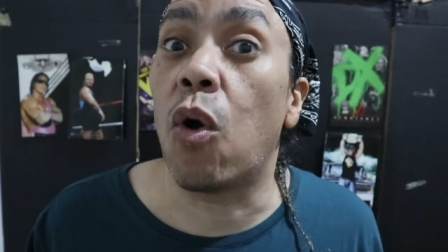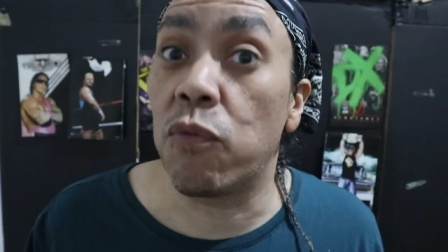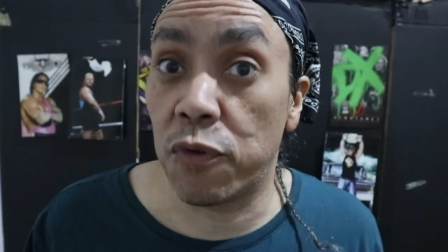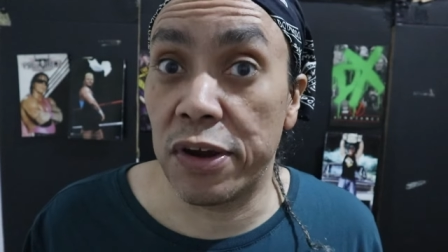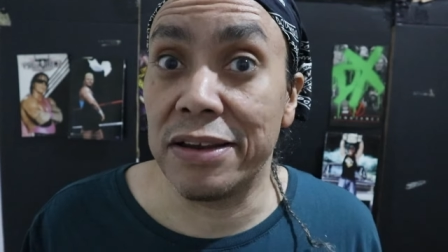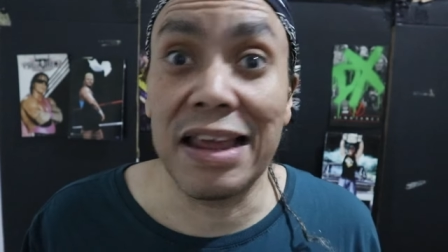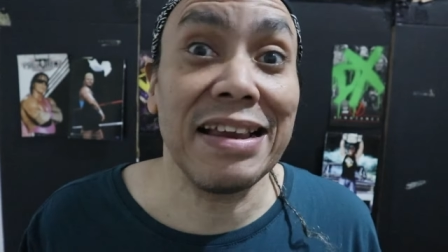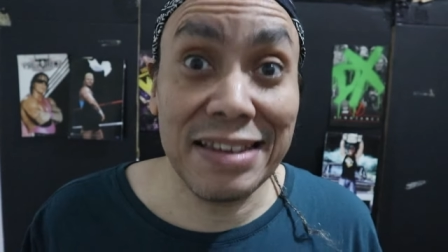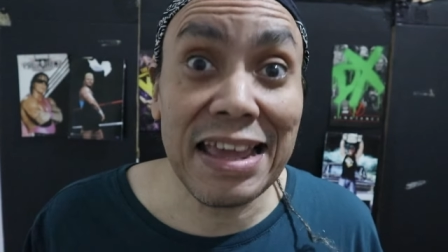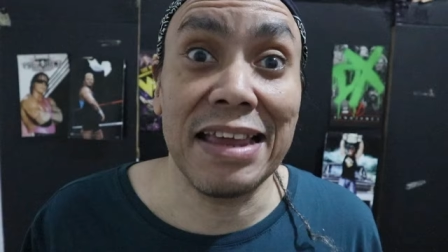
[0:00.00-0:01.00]
over it.
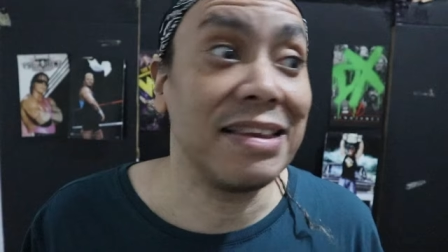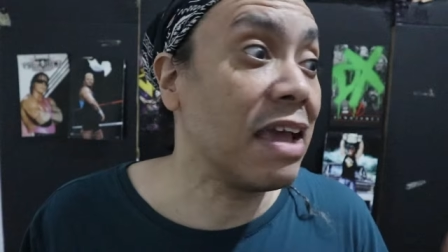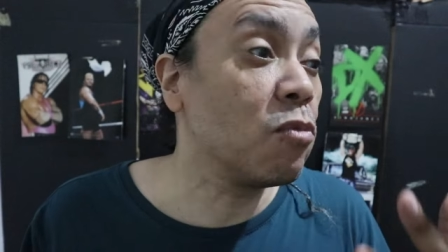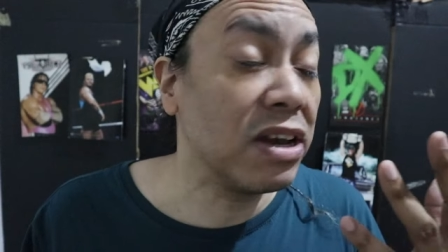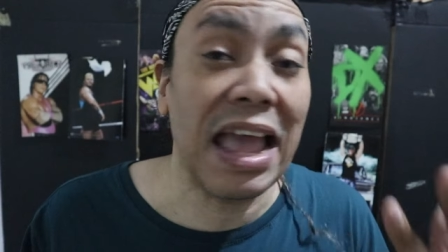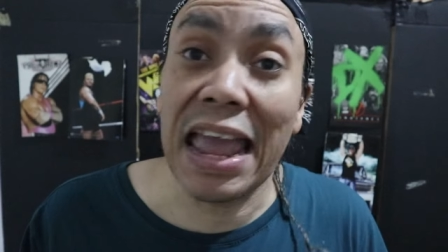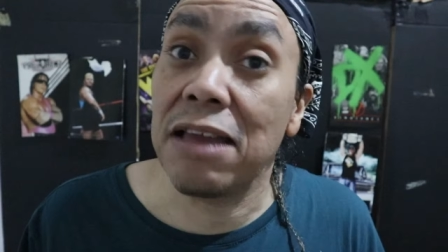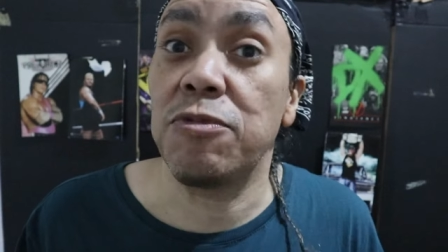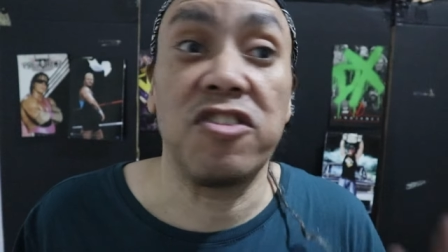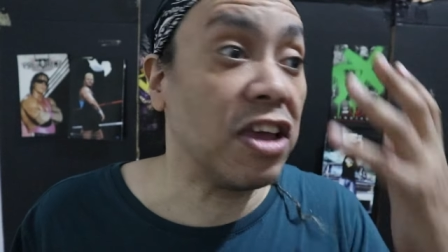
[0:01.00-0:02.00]
They did. They went
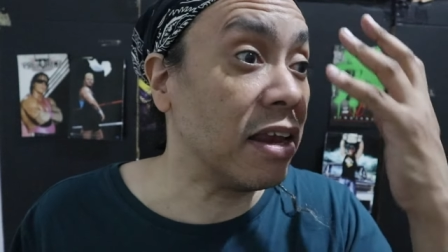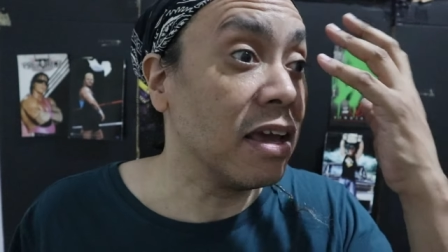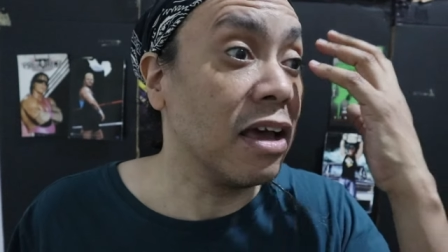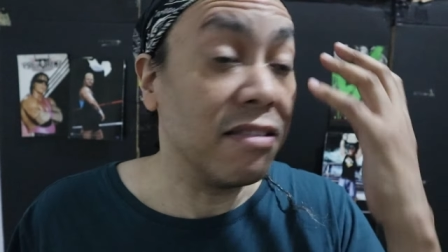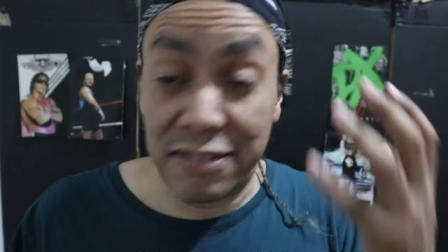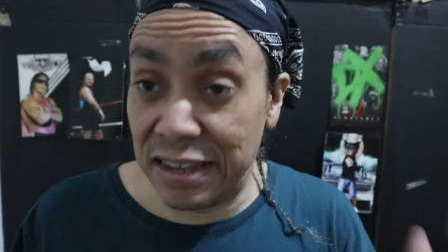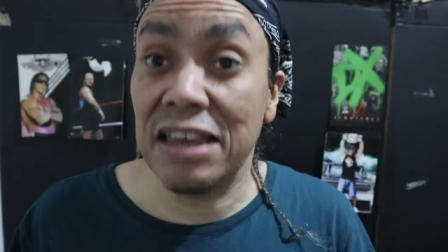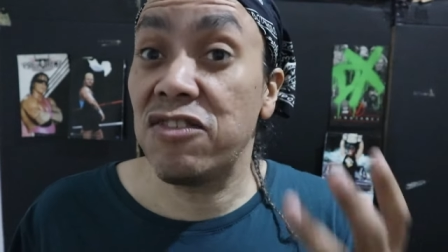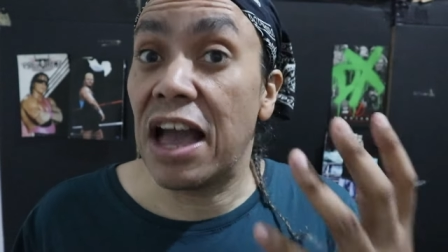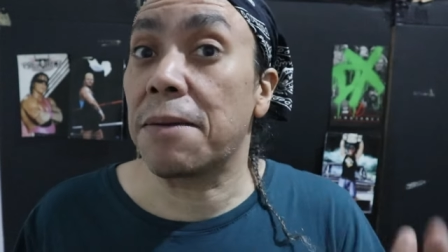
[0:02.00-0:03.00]
ape shit
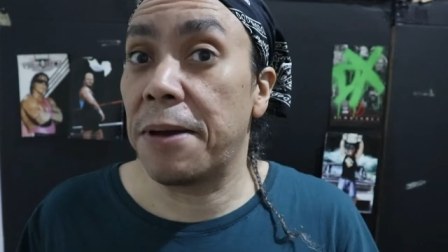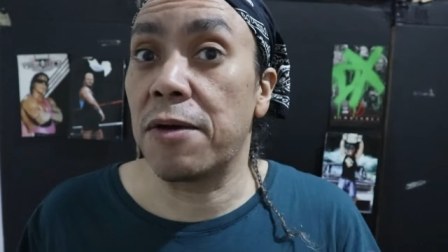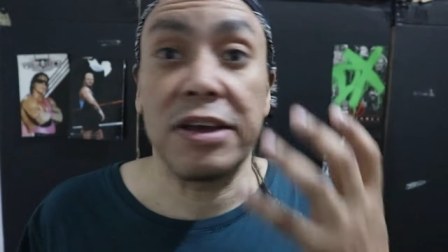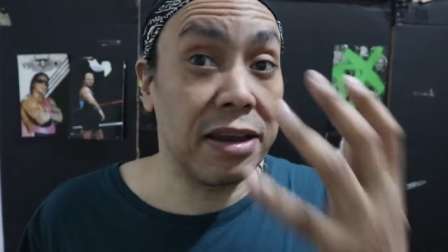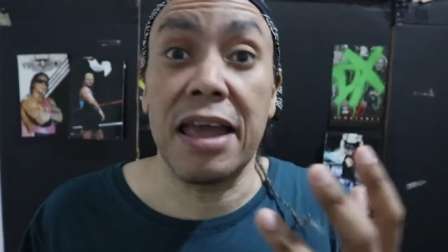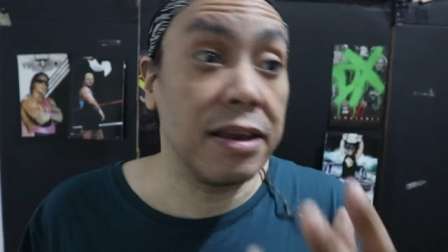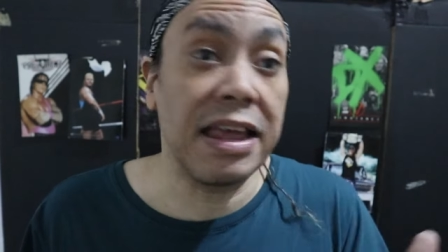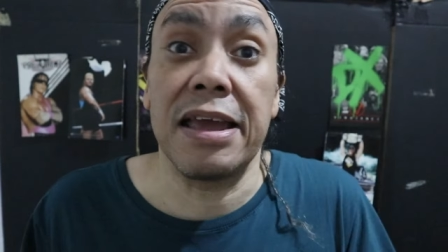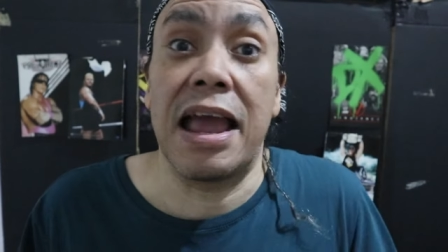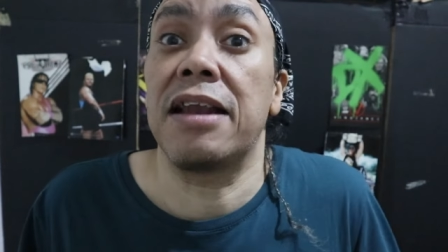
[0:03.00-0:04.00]
seeing Jack Perry. They
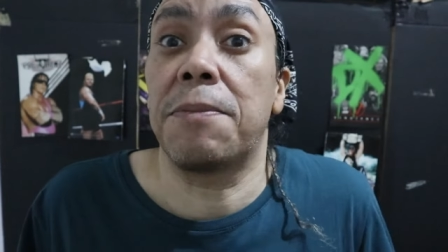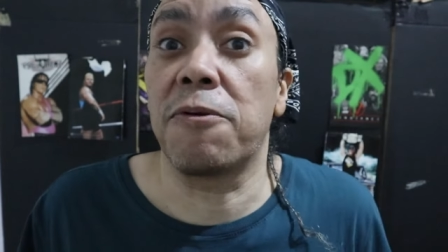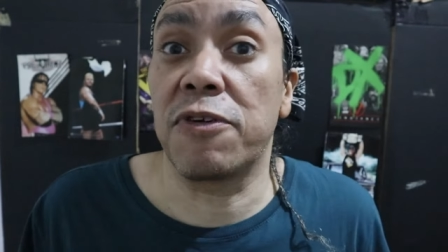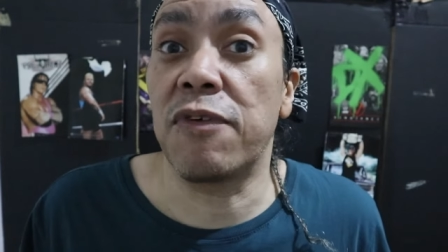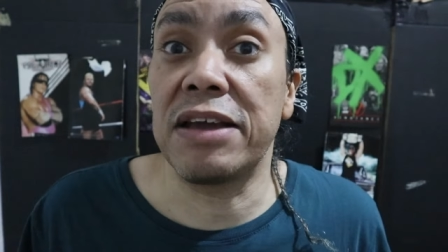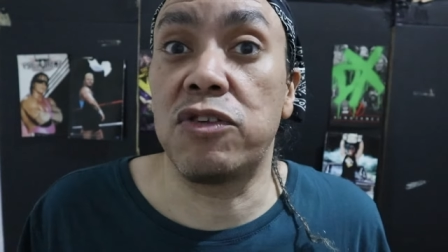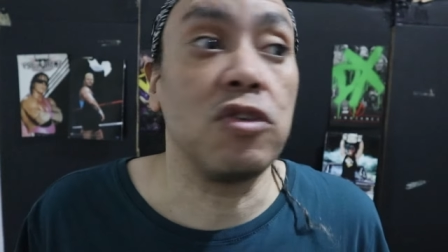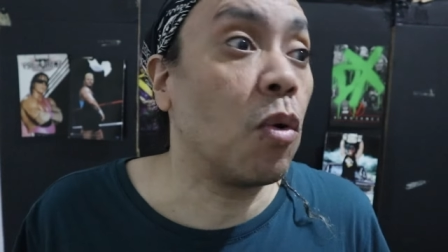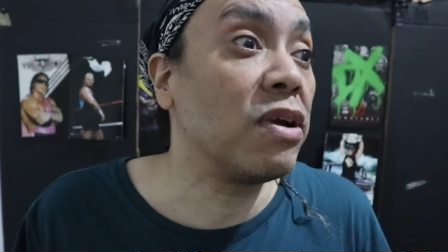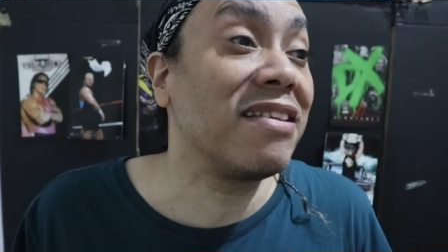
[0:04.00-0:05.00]
they had the perfect right to.
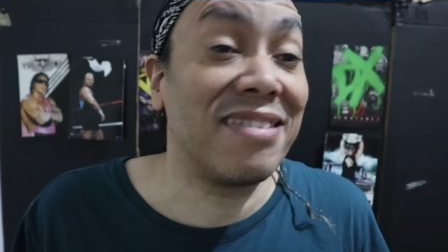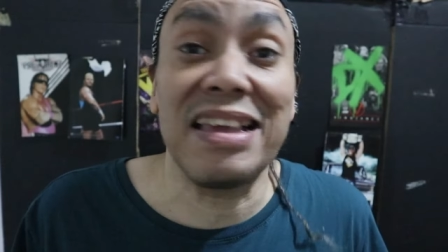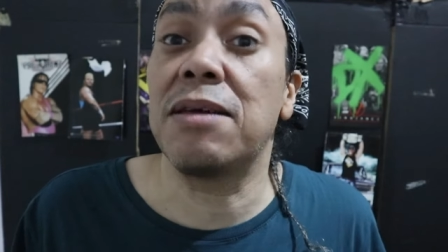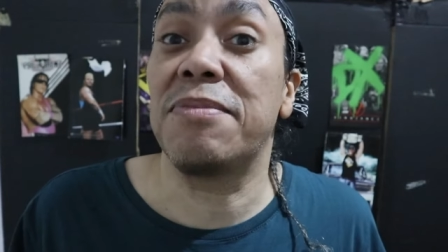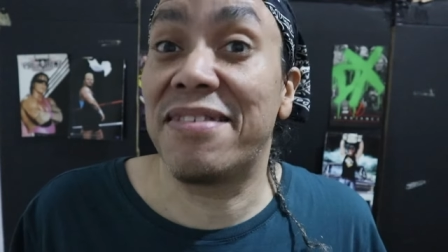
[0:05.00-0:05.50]
No one has seen him